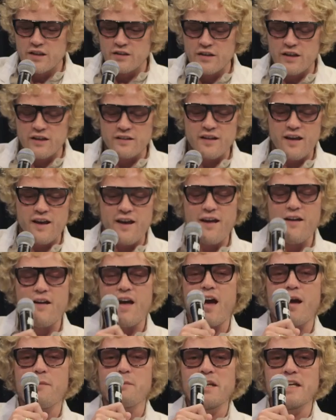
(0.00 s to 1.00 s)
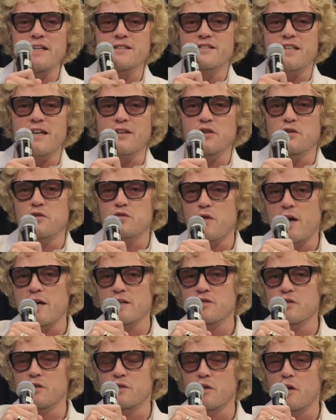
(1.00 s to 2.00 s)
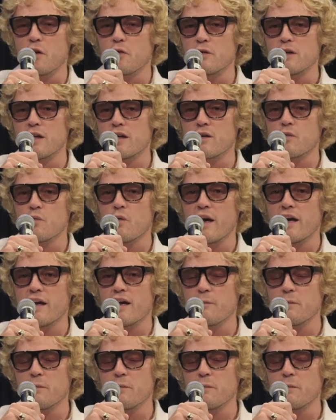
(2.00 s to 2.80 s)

it's like you try to in your own little way.